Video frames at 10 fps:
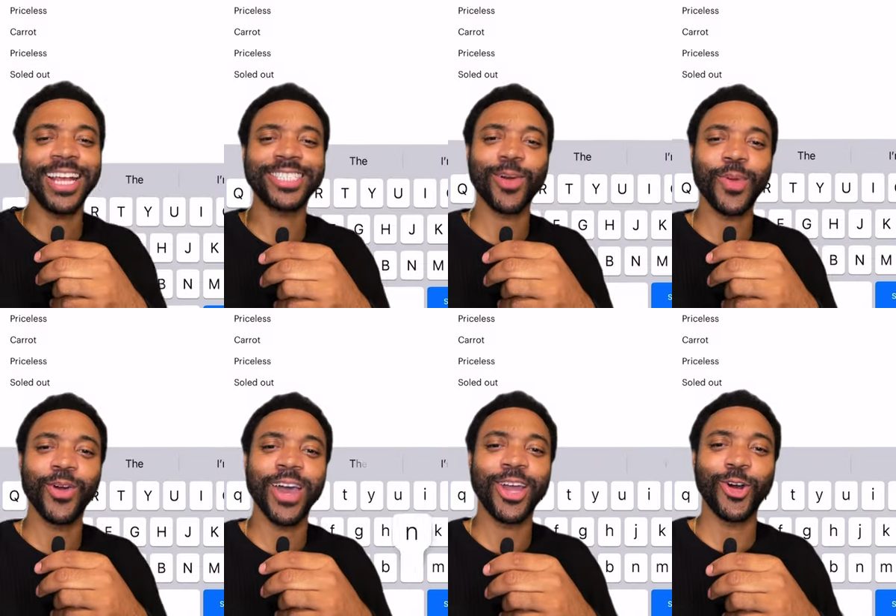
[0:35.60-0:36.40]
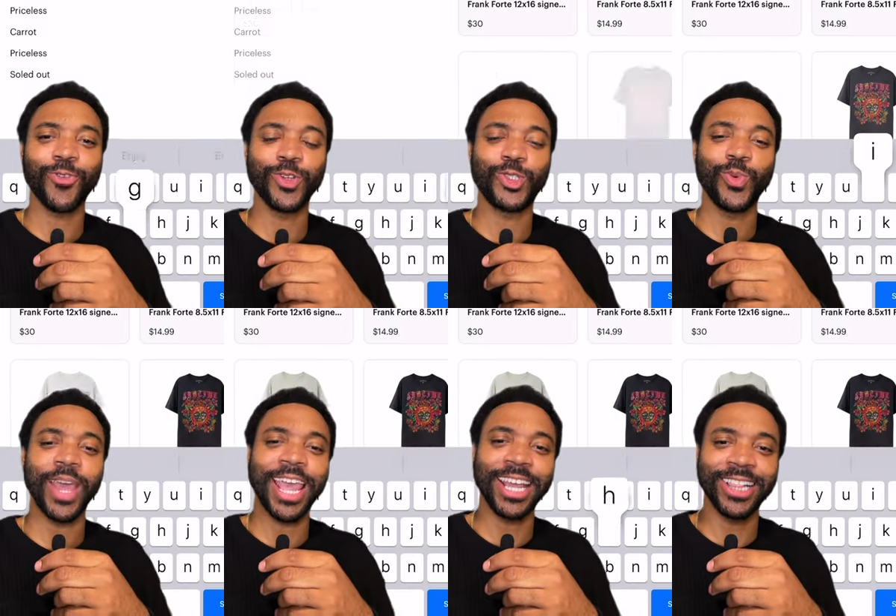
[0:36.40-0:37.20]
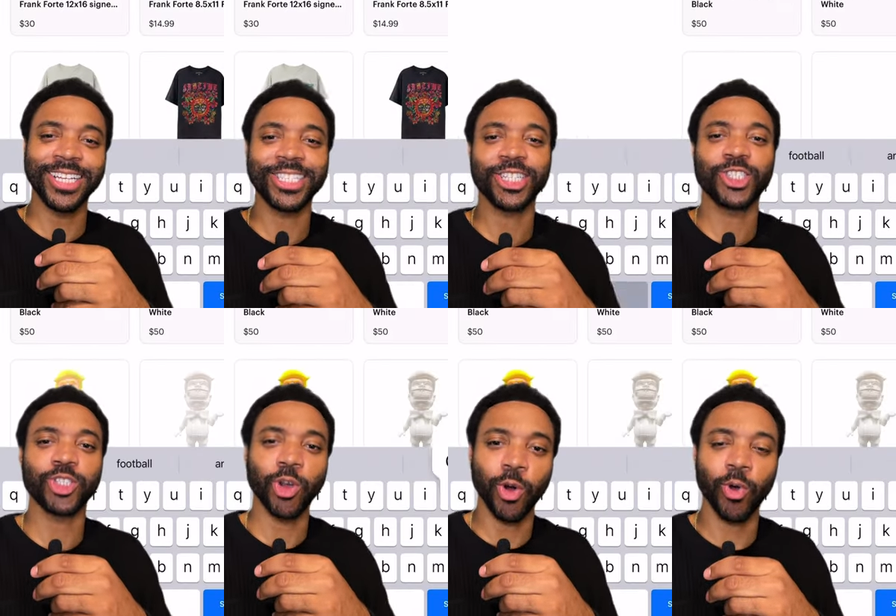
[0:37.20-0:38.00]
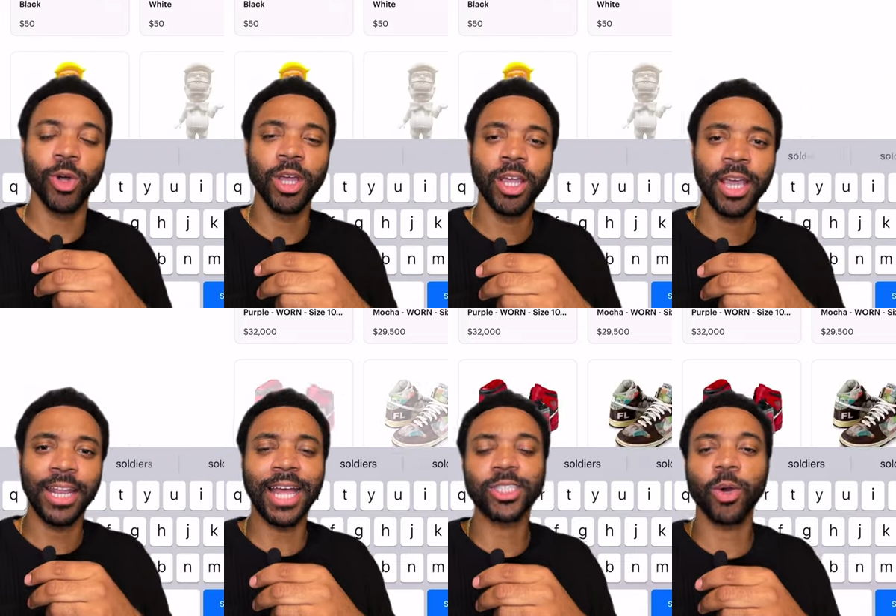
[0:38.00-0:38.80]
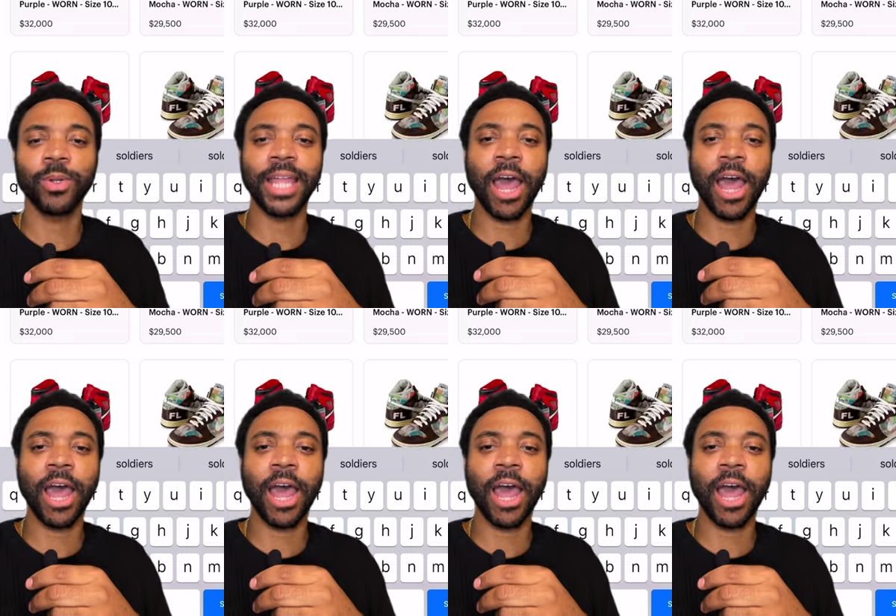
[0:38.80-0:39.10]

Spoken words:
Next up, we're gonna head over to English Soul, and that's going